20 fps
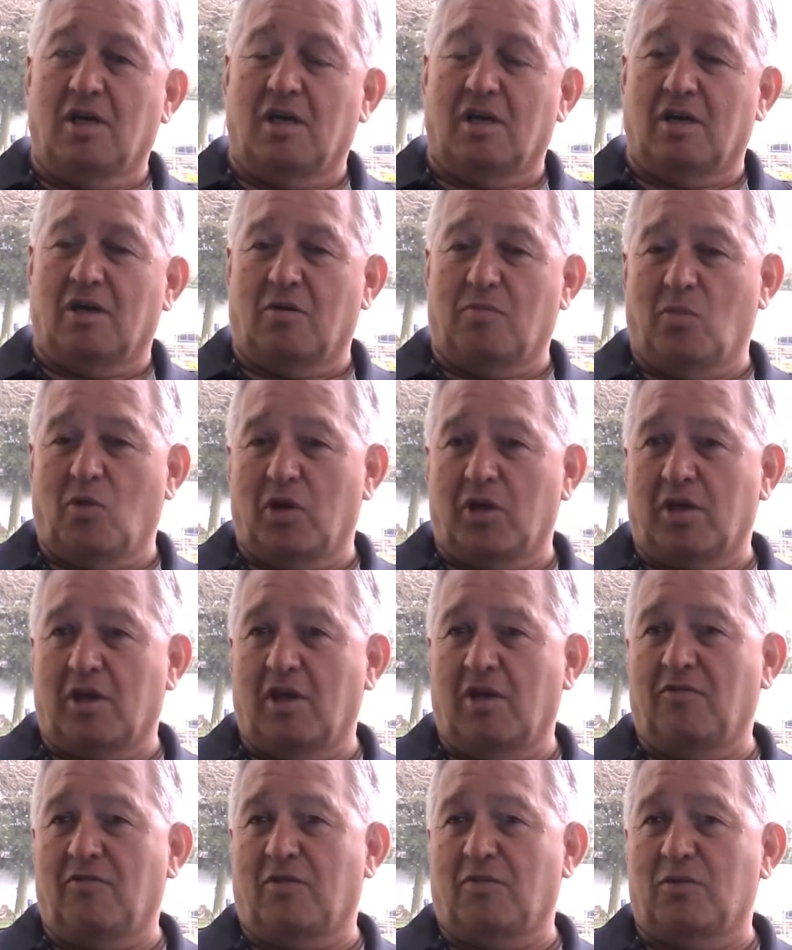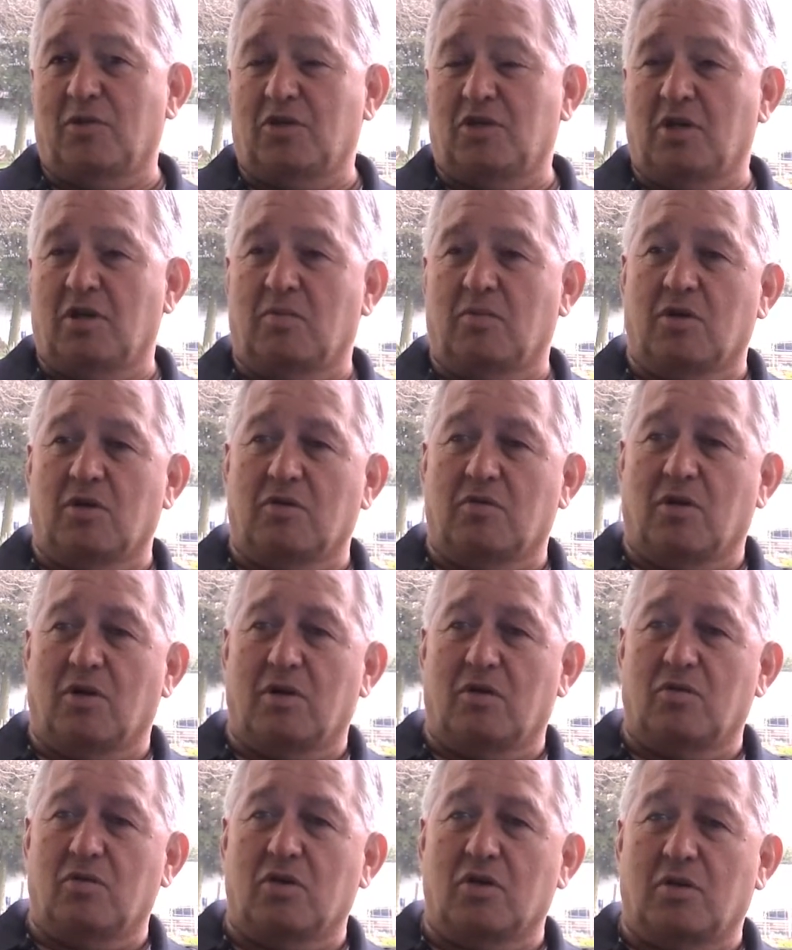I'm Mike Keefe, I'm the chairman of the
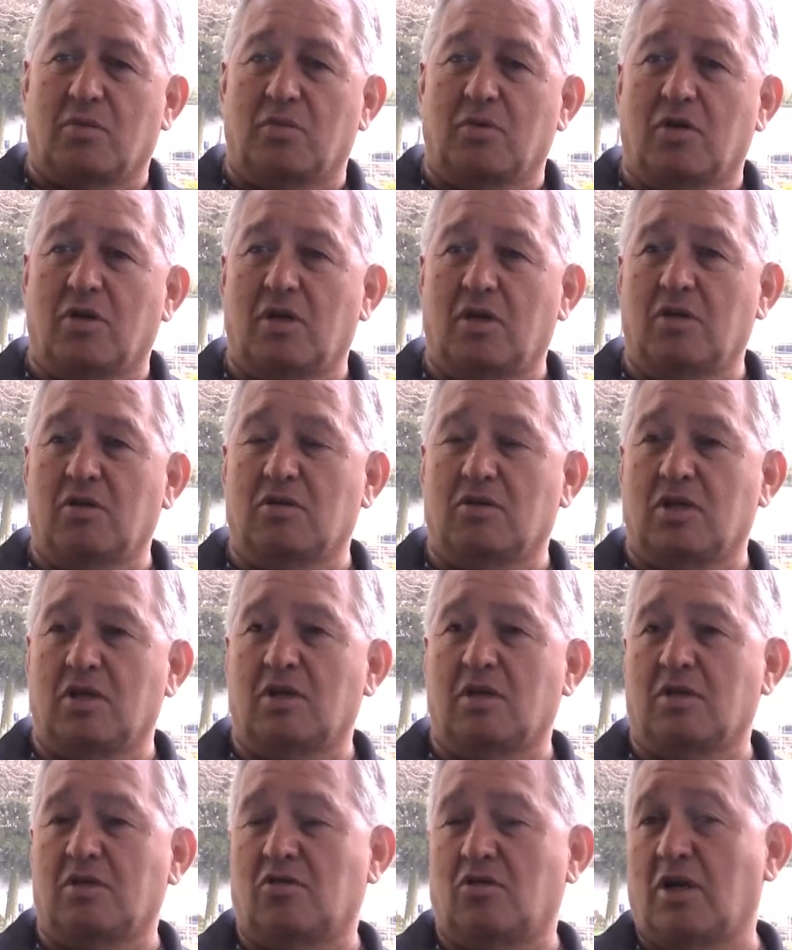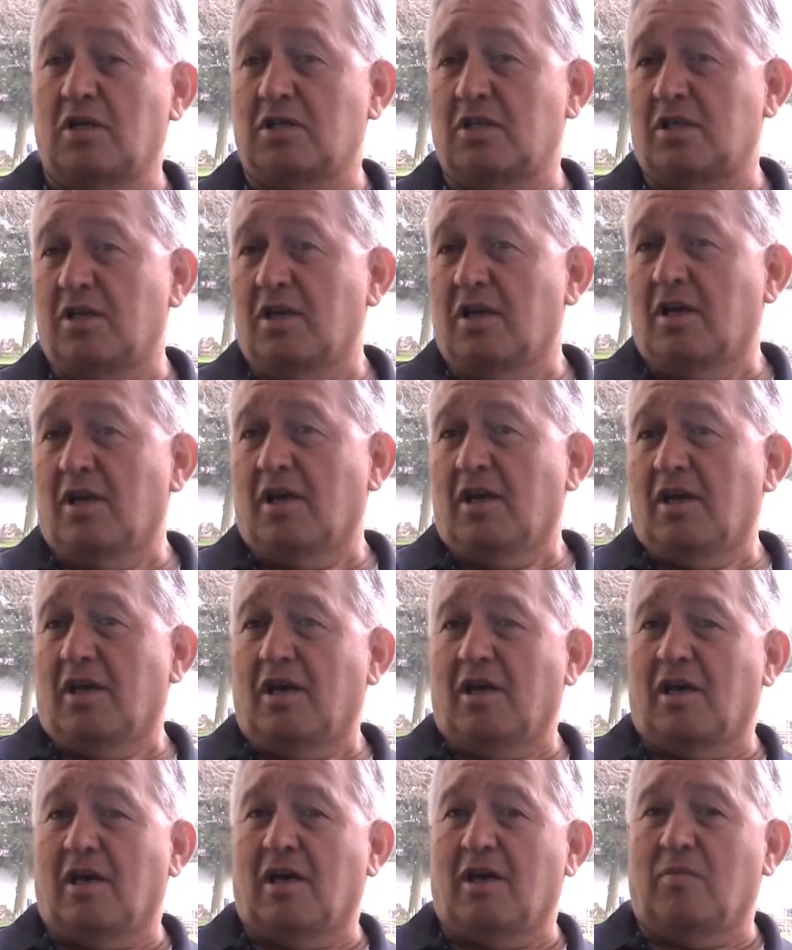Rotorua Community Youth Centre Trust.
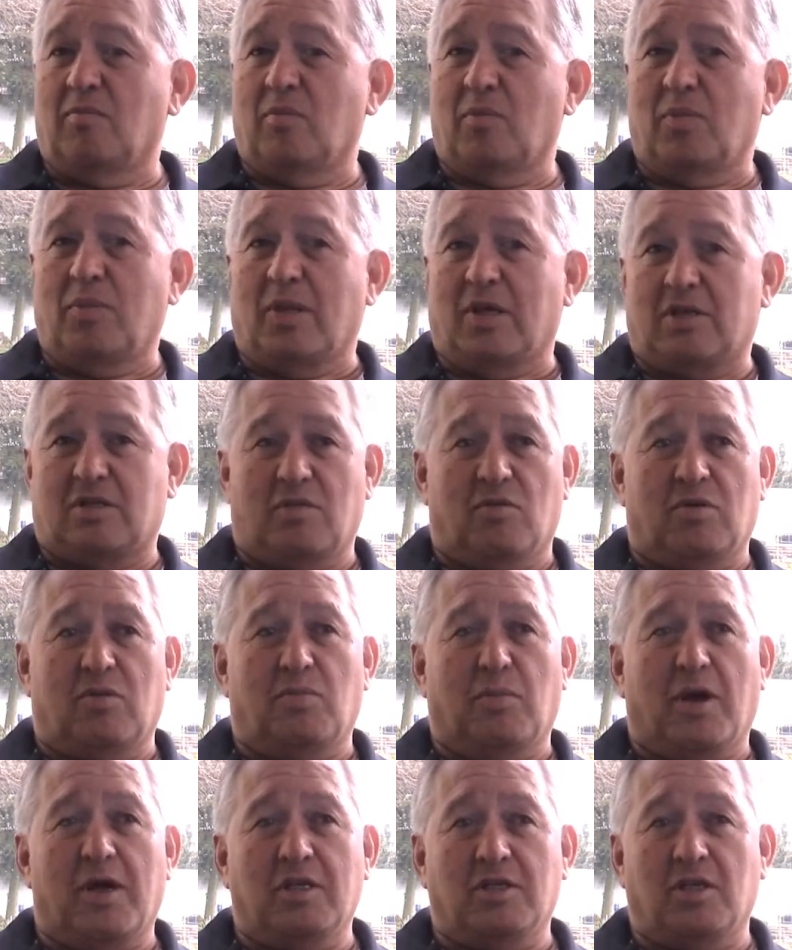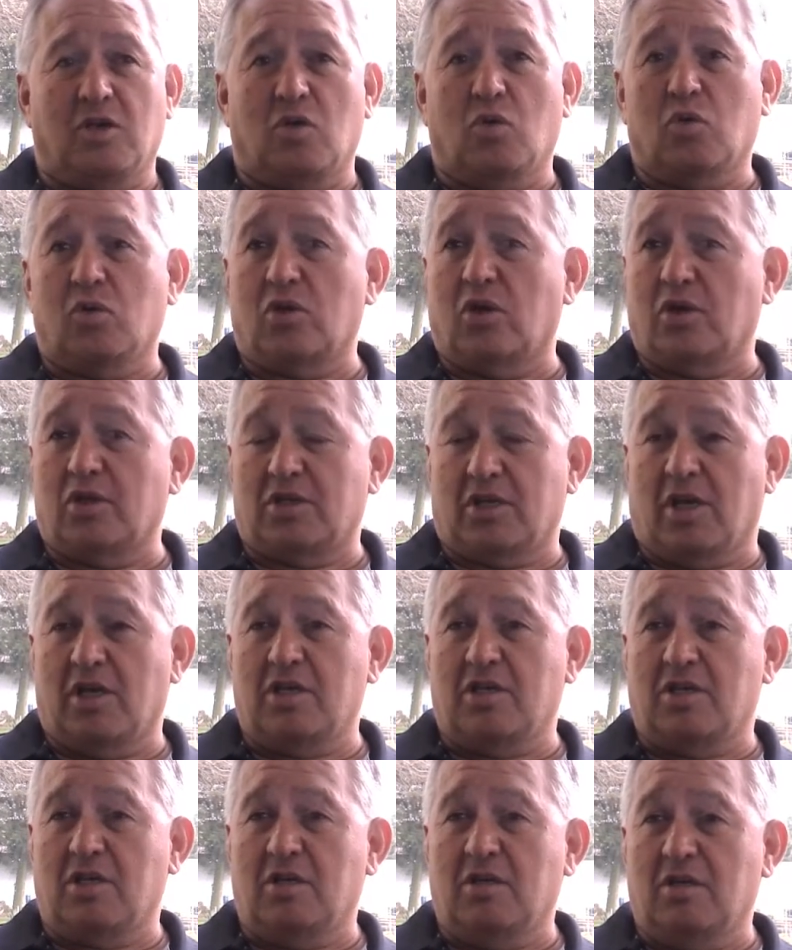It's an amazing
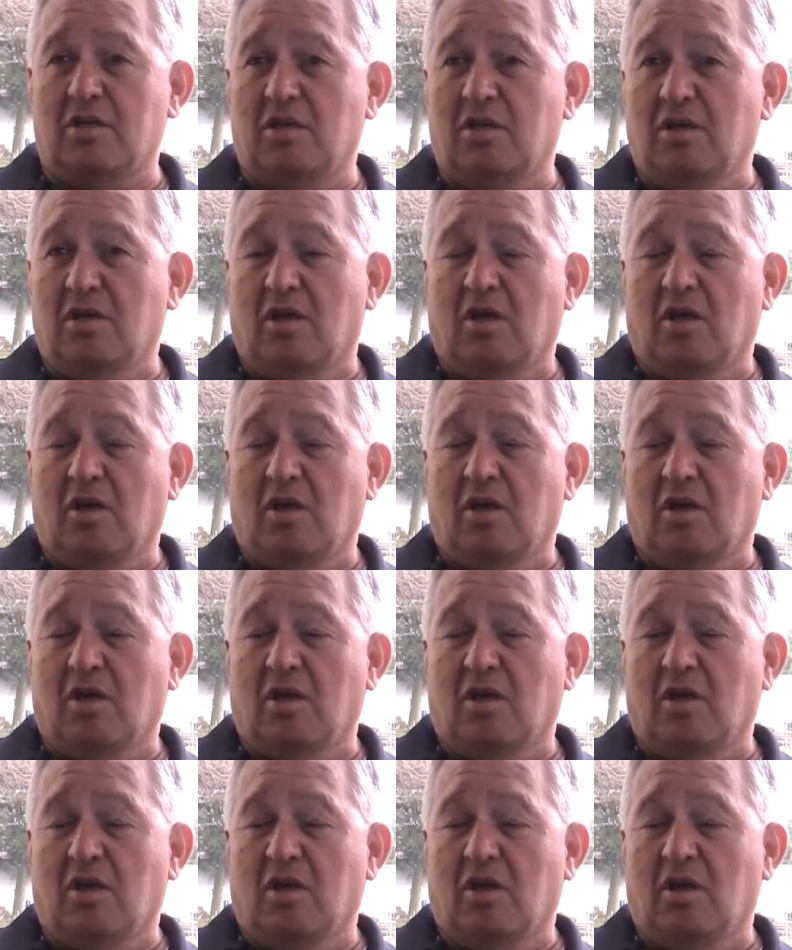organisation.